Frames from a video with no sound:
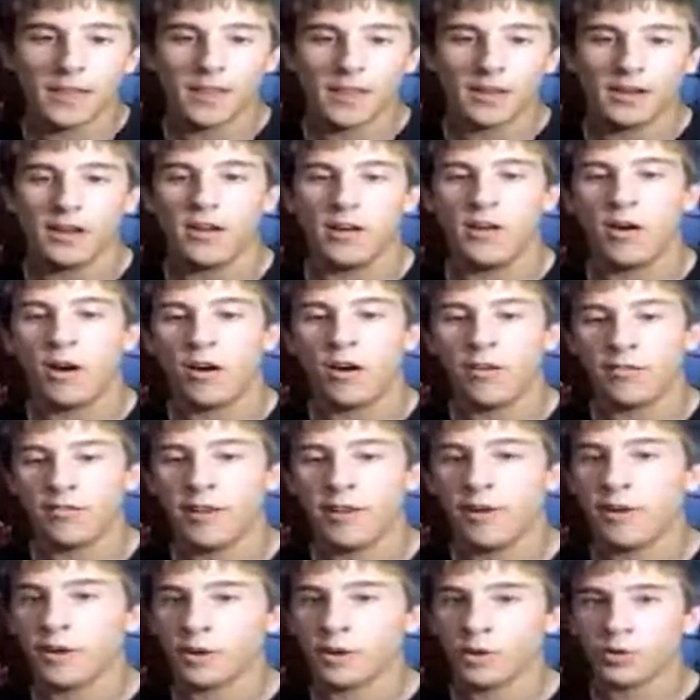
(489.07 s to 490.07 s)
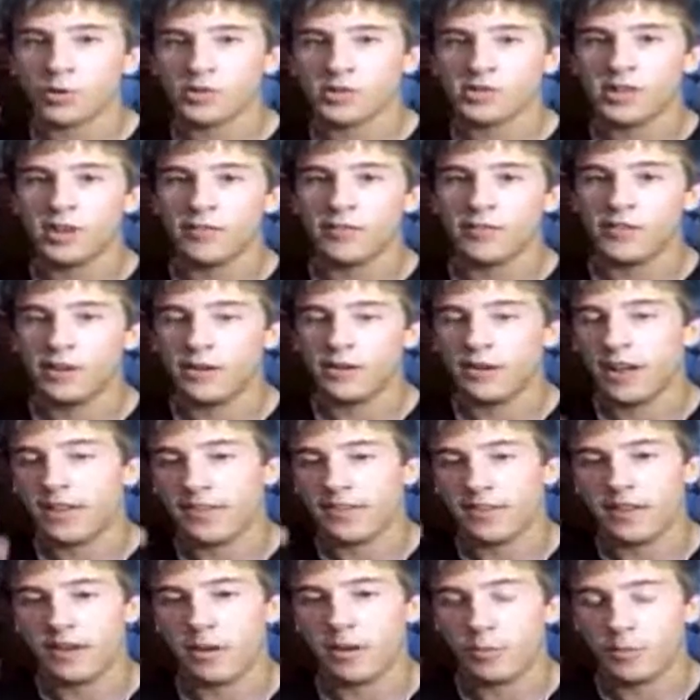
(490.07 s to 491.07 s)
You know, all very cool stuff. You don't
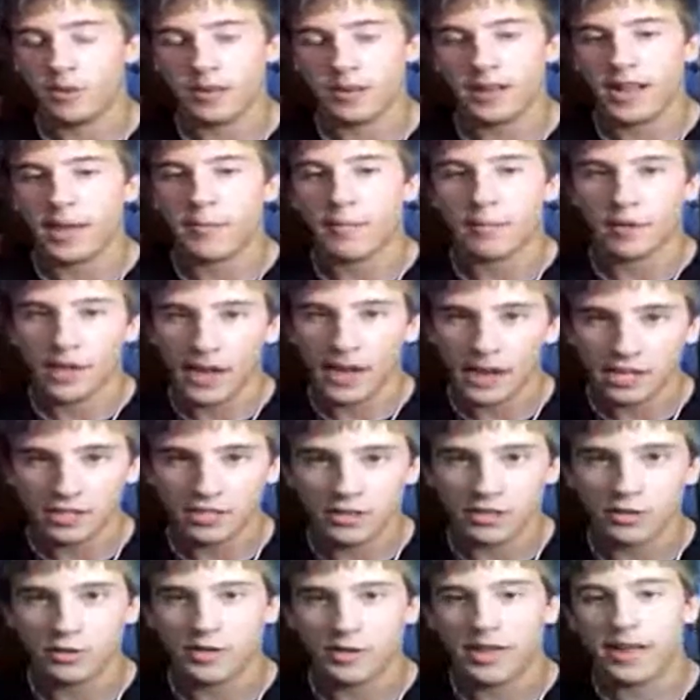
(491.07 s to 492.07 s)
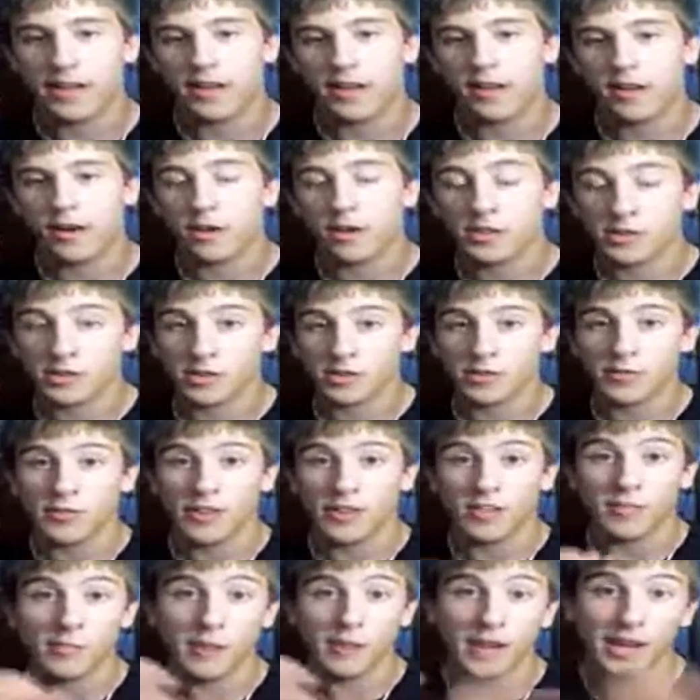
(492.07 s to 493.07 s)
have to open an application to do that. Also, if
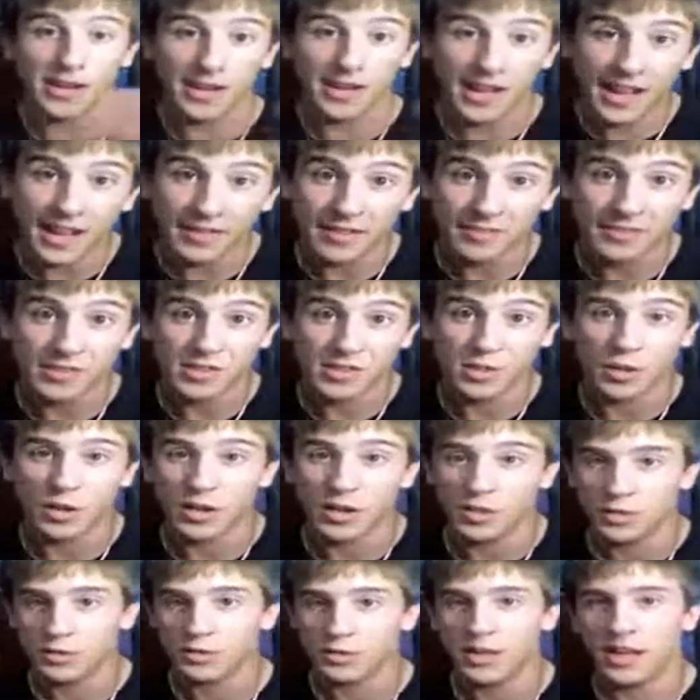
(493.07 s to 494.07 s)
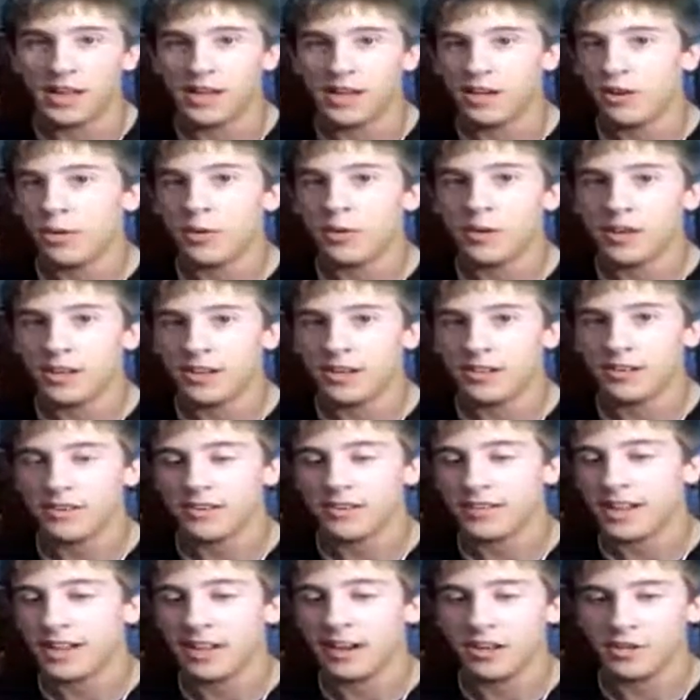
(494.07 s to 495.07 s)
you have PDFs, you can do that. You don't need
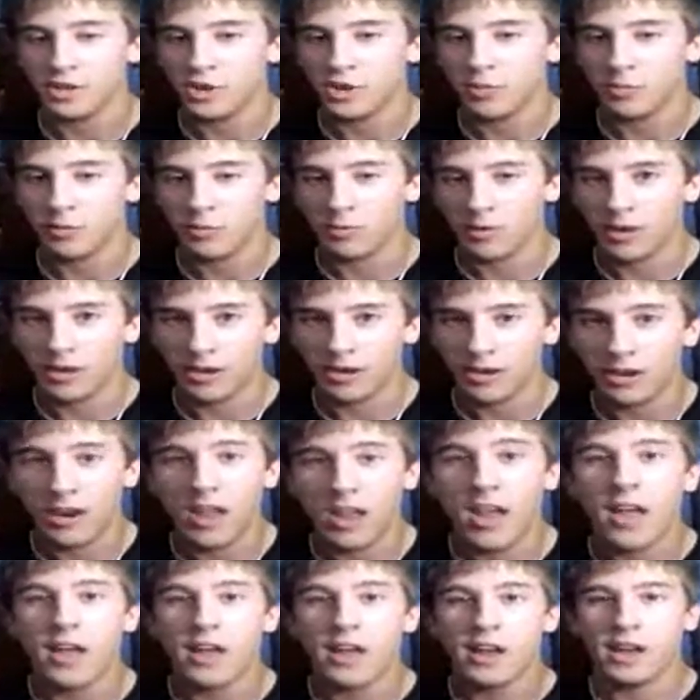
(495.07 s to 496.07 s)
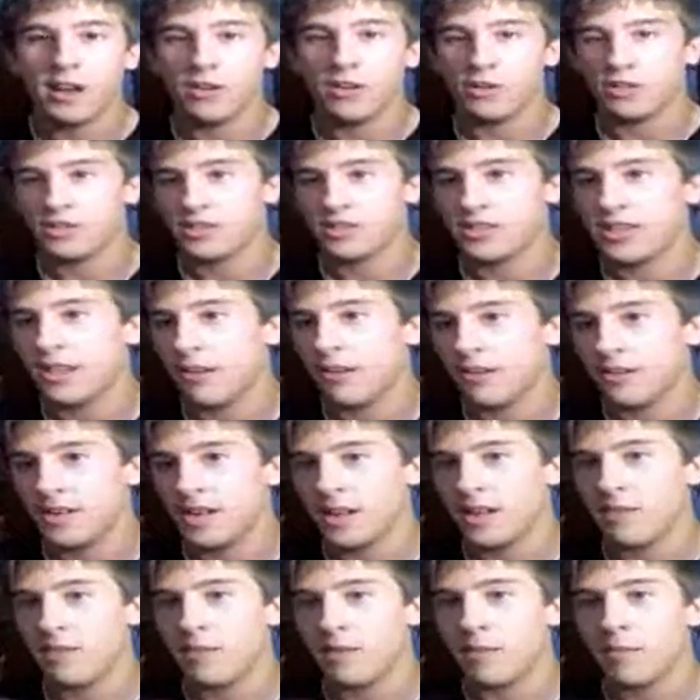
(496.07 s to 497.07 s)
to get Adobe Reader. You know, just the other
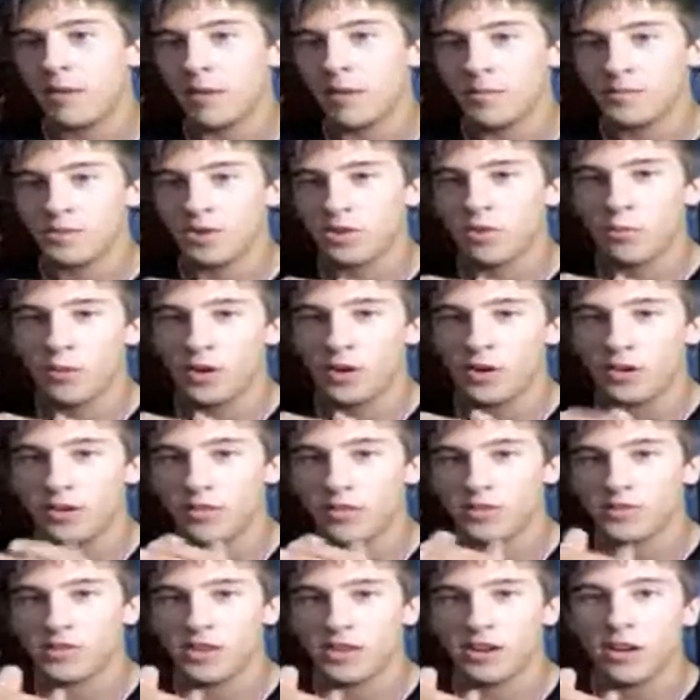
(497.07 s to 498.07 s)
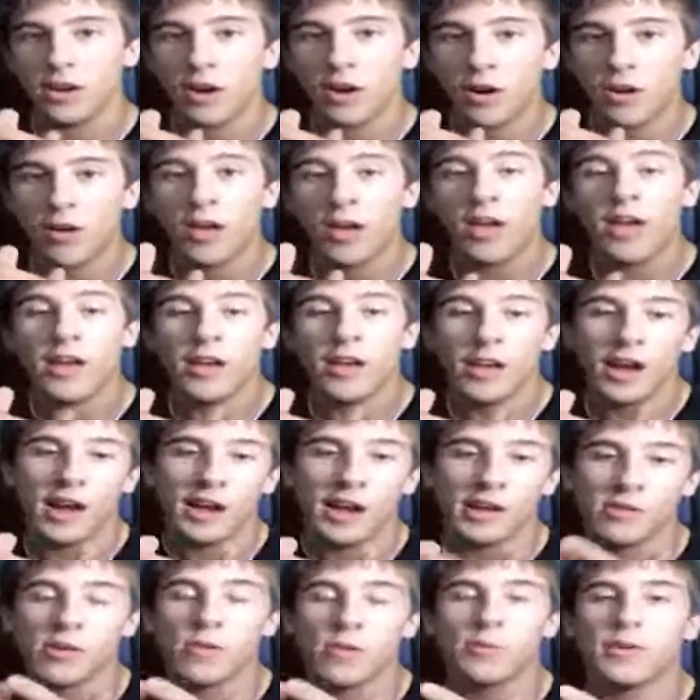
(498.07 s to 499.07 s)
day, my mom's on Windows, and I know,
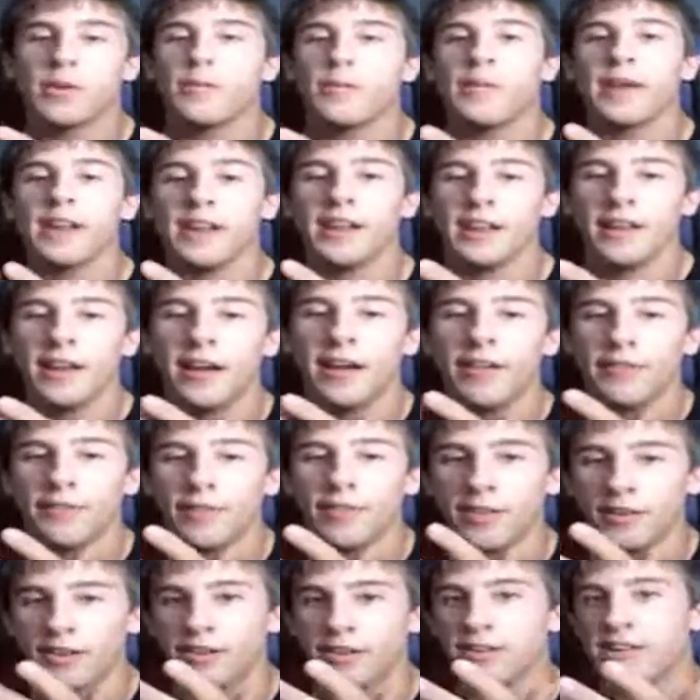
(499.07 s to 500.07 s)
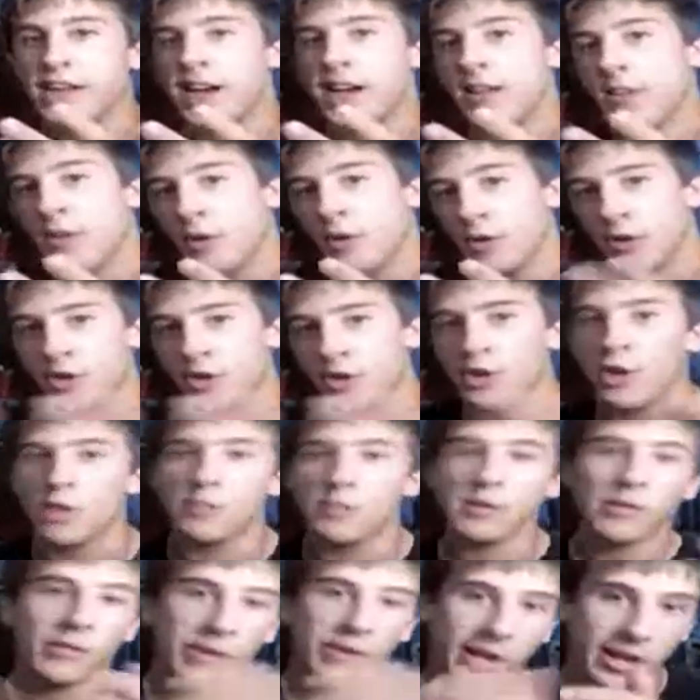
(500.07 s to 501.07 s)
how do you open a PDF? You have to download
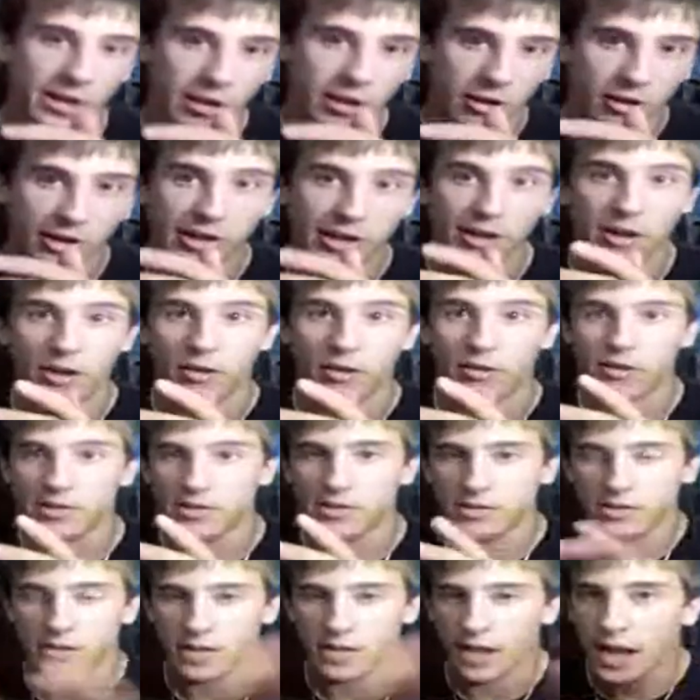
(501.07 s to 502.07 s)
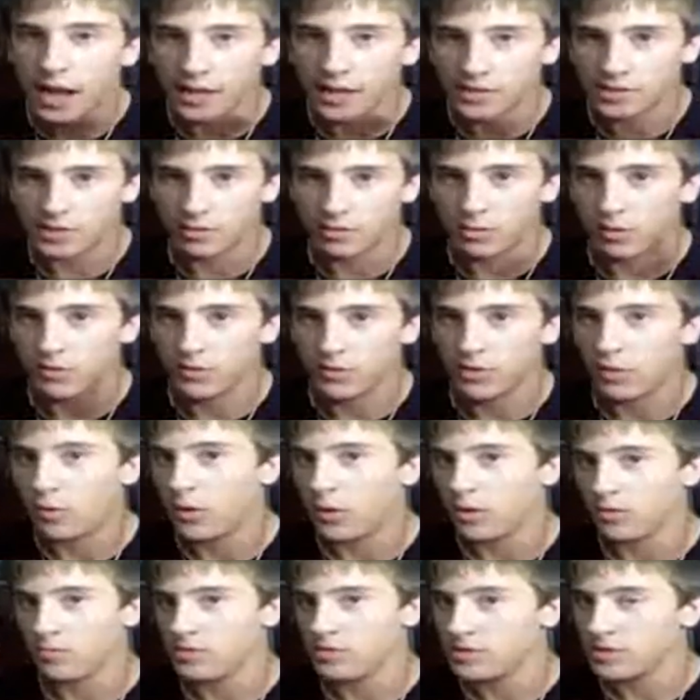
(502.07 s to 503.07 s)
Adobe Reader. You know, it's just a hassle if you don't
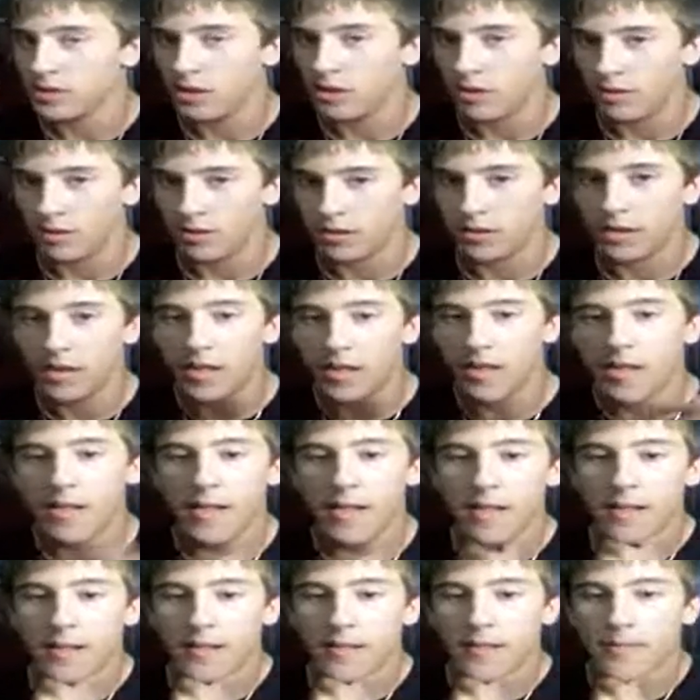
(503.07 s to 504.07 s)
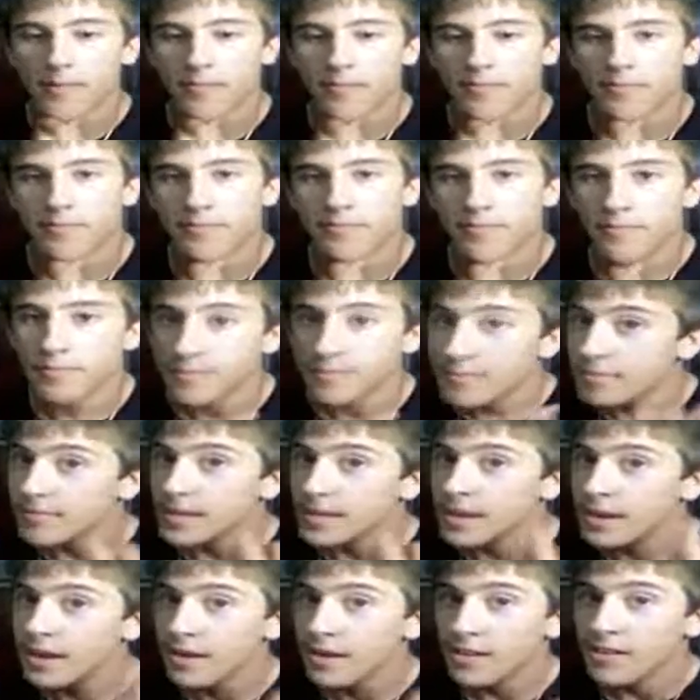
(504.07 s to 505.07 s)
want to install it.
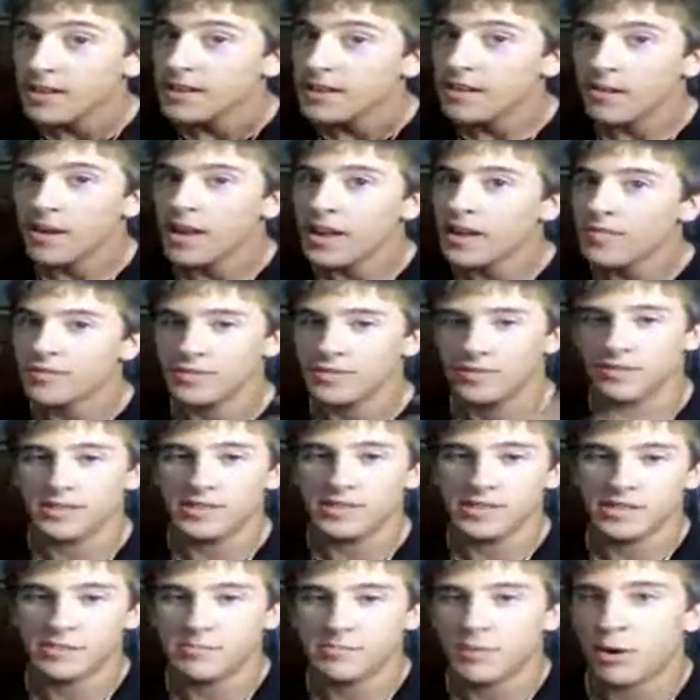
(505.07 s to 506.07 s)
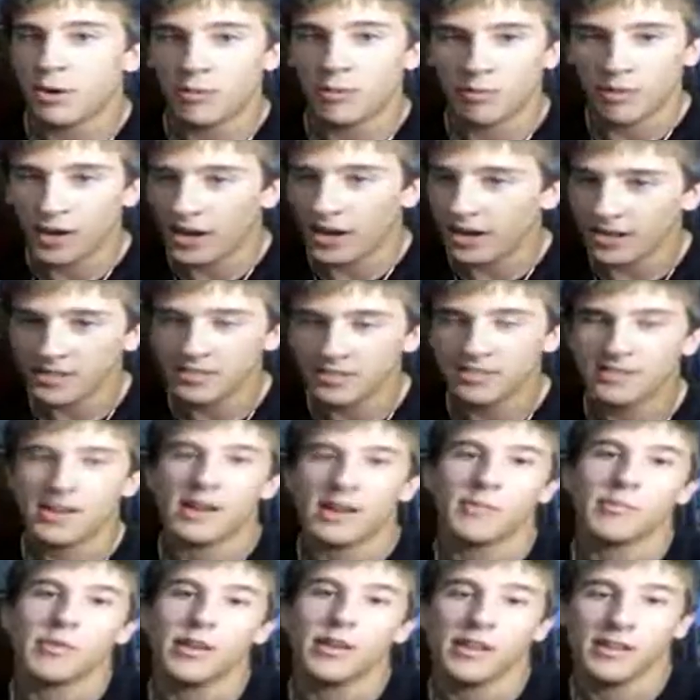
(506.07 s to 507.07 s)
Here, you don't have to. It's just built right into the
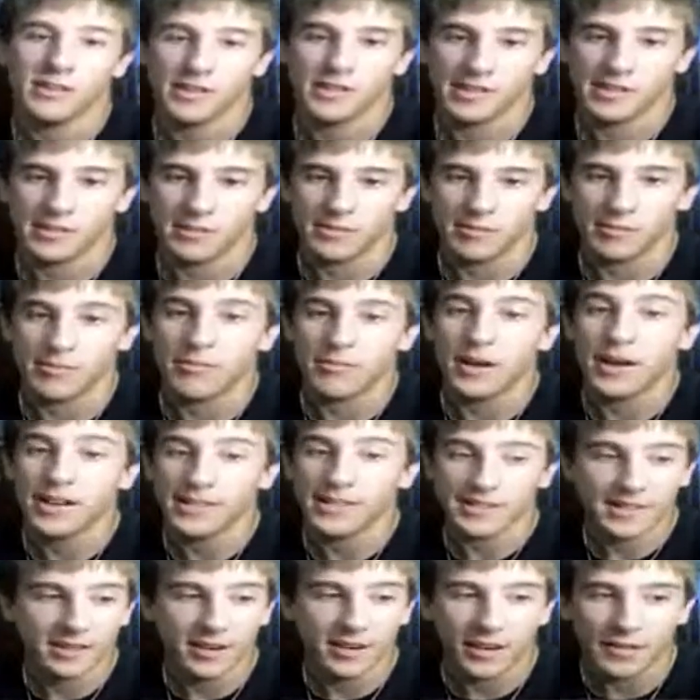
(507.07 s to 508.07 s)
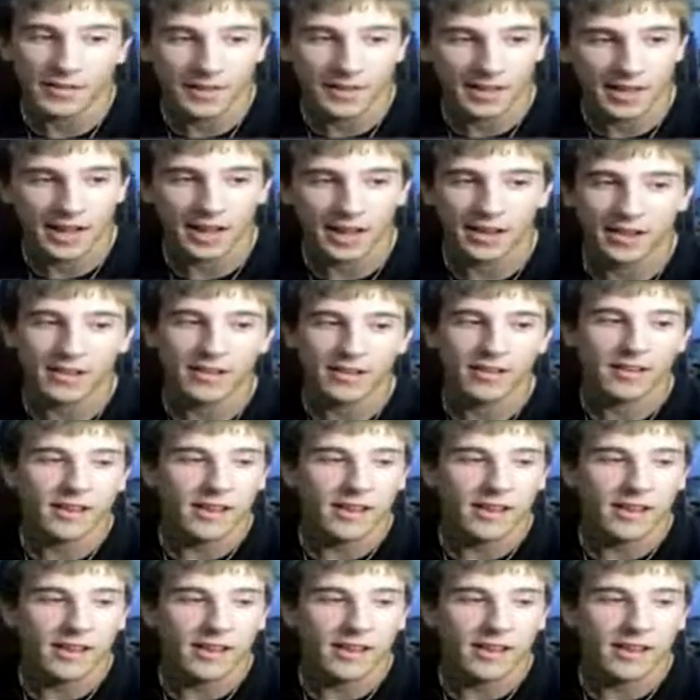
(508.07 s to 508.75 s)
operating system. Icing on the cake.